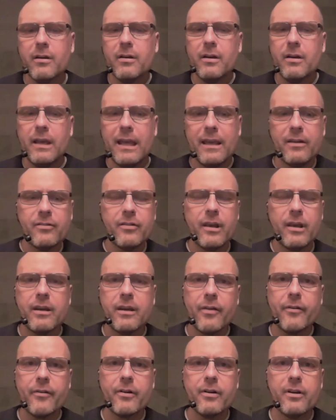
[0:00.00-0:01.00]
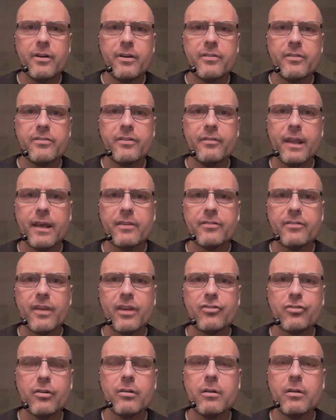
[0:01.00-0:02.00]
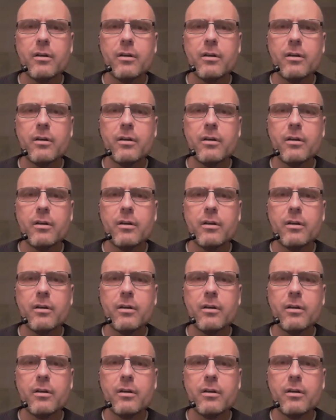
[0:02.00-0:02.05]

and another civilization.